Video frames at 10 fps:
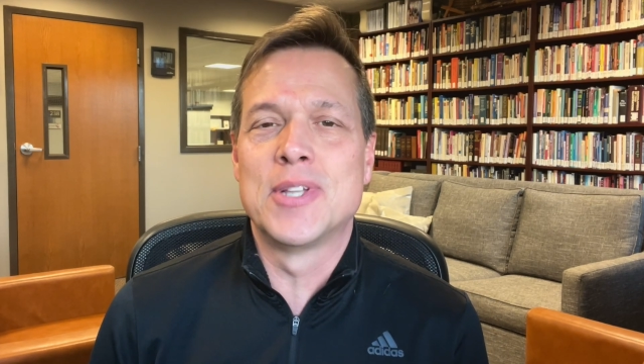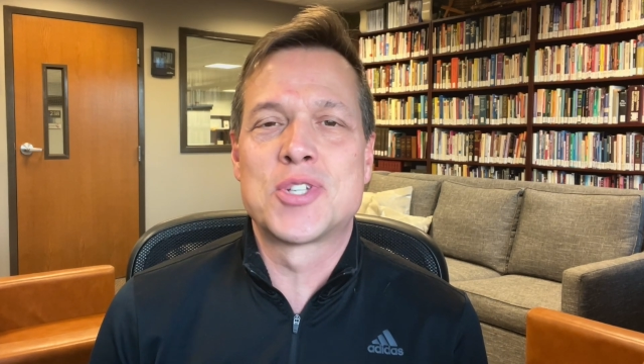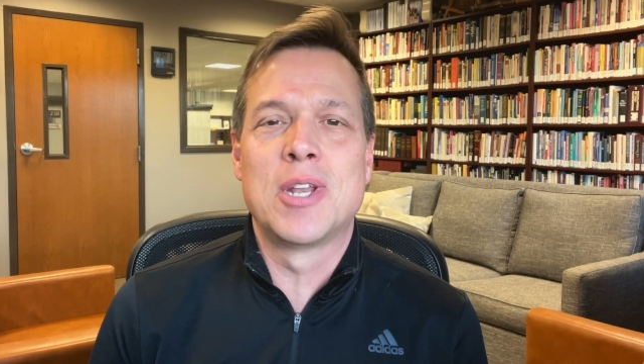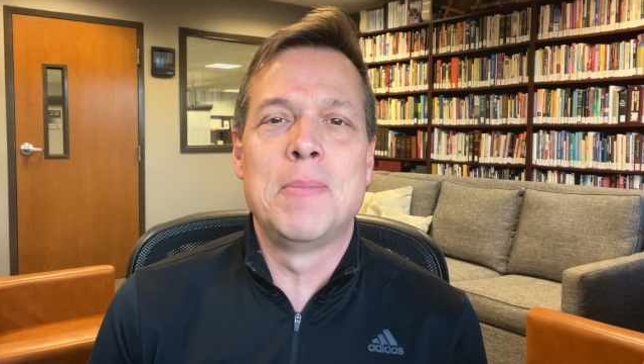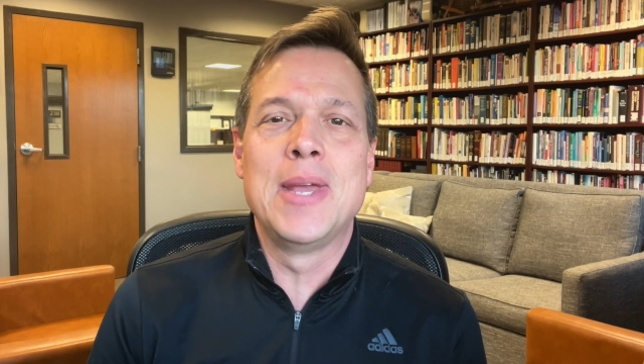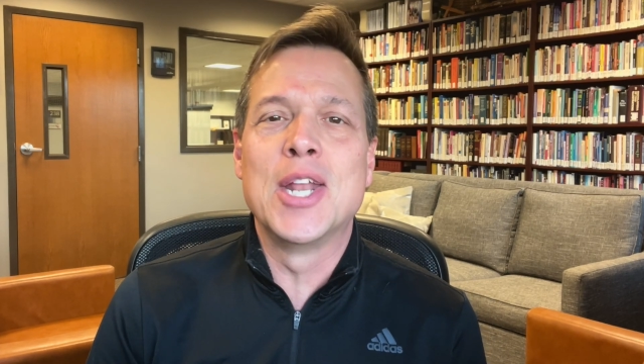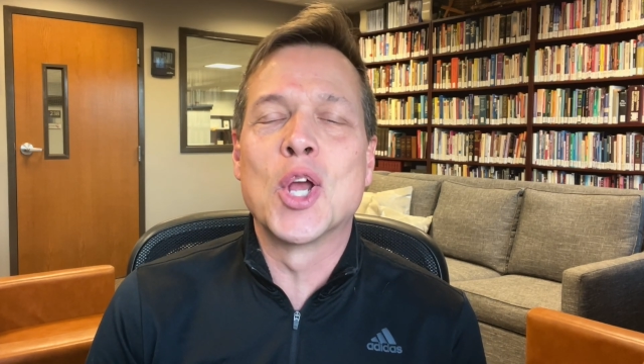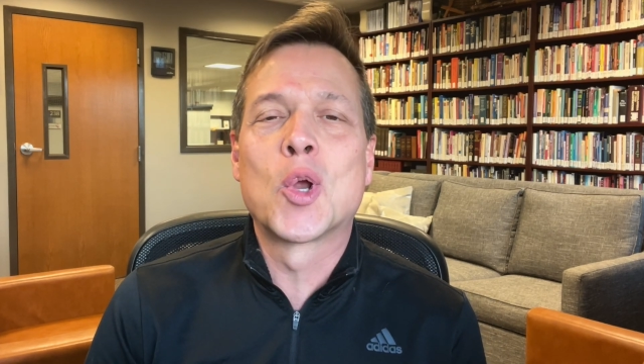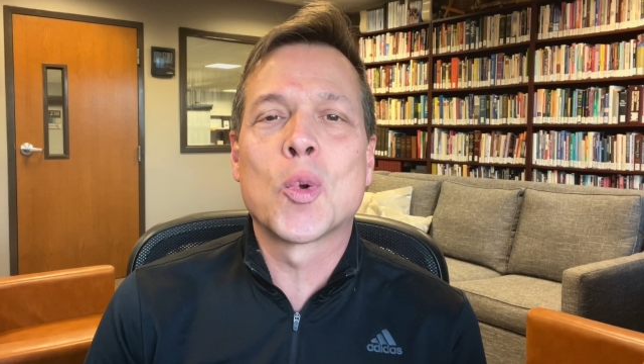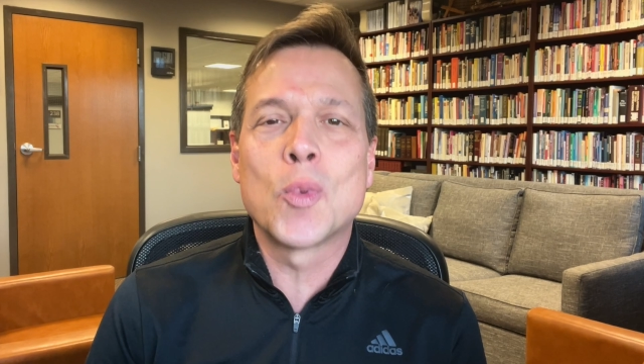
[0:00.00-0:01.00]
It's going to be an
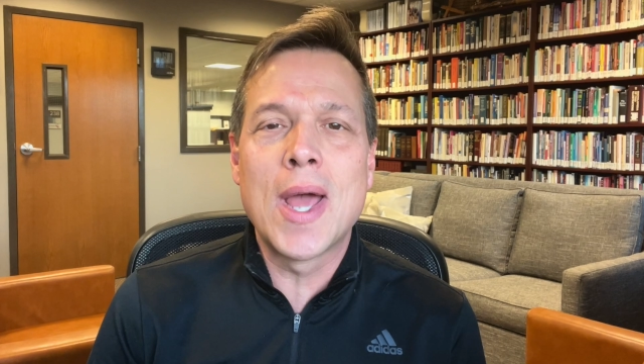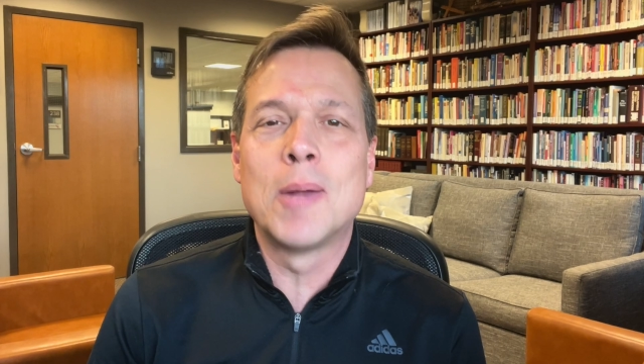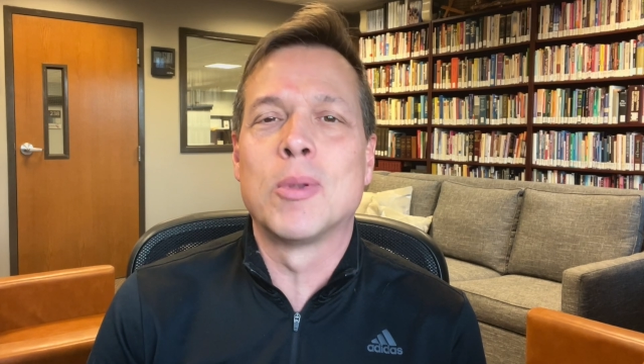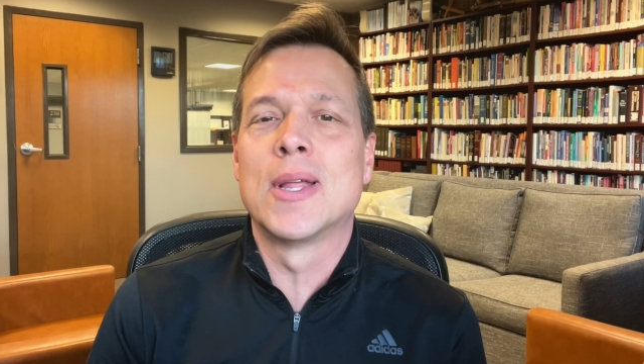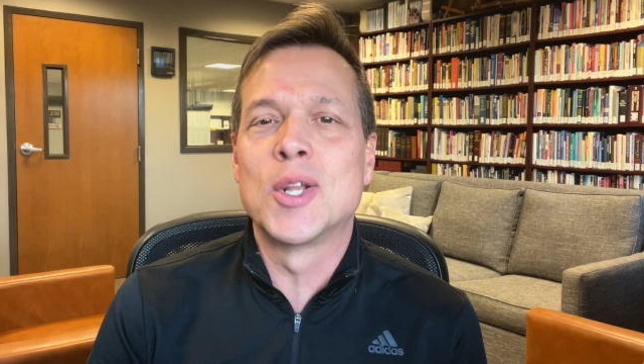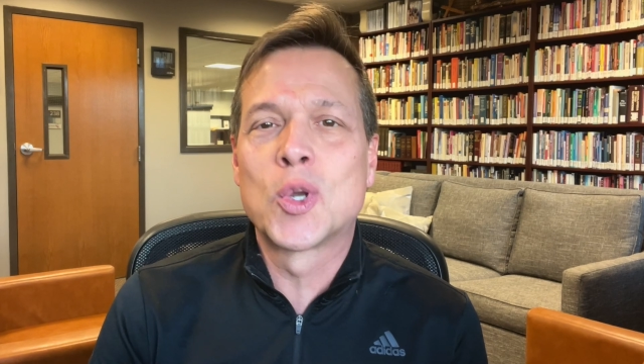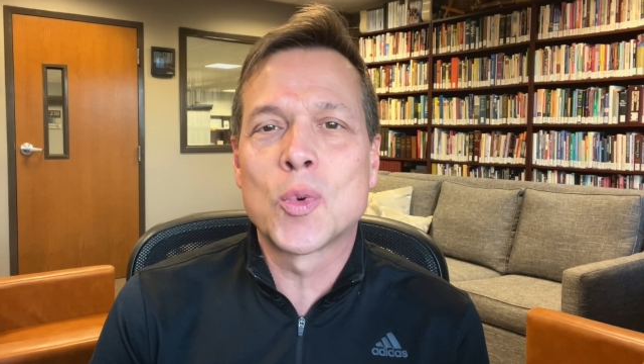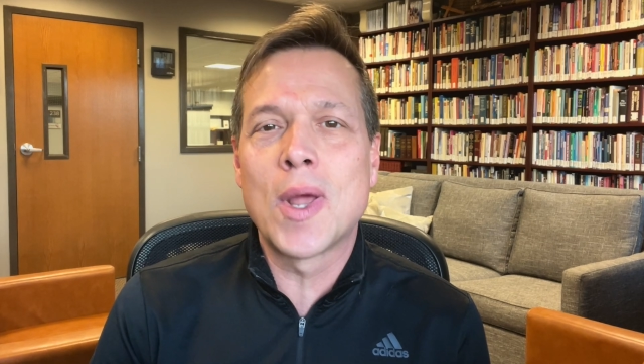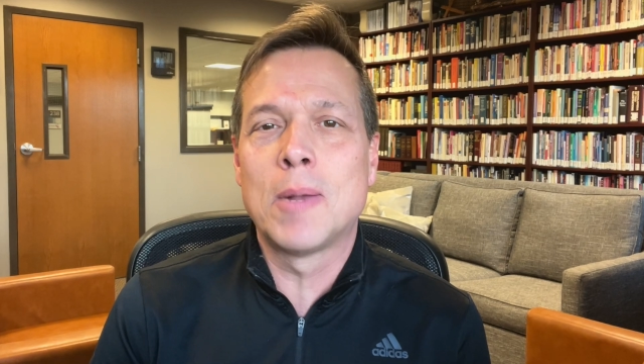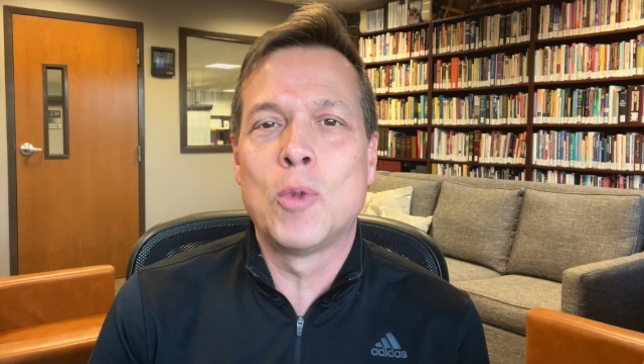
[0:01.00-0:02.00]
incredible,
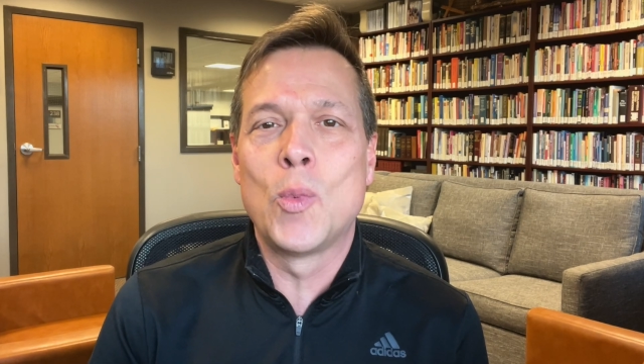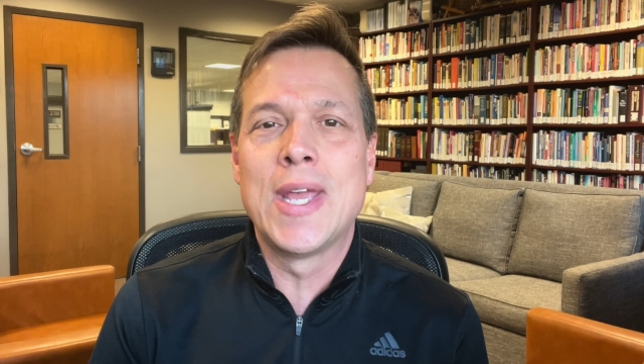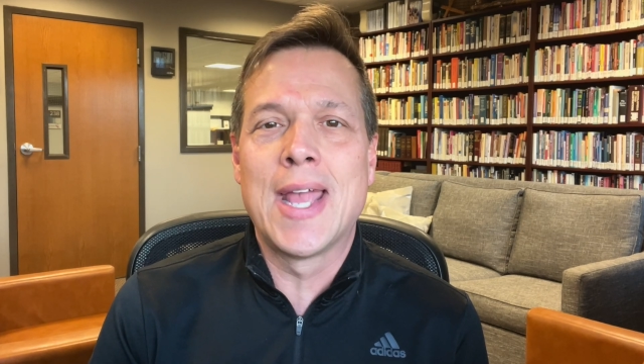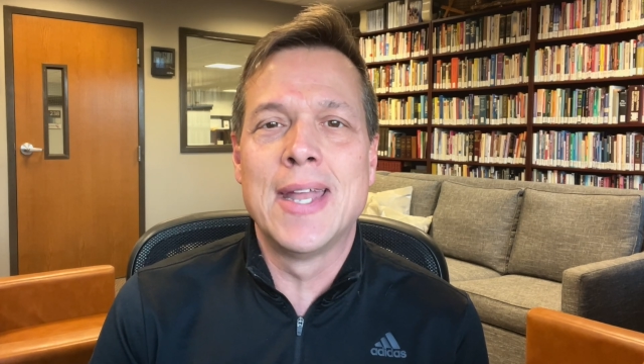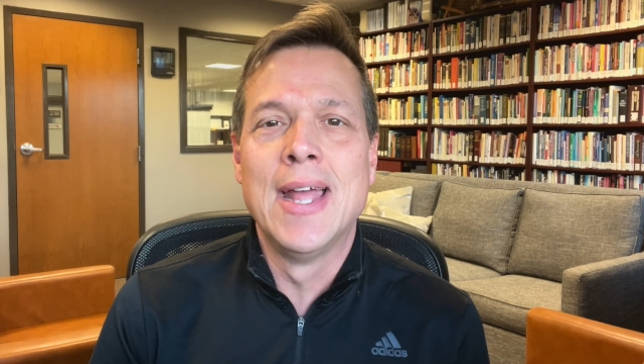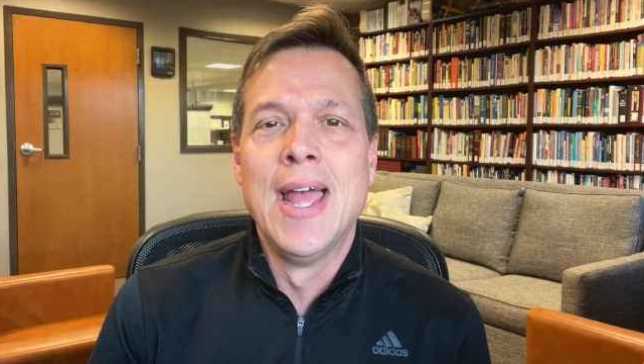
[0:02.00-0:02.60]
incredible weekend.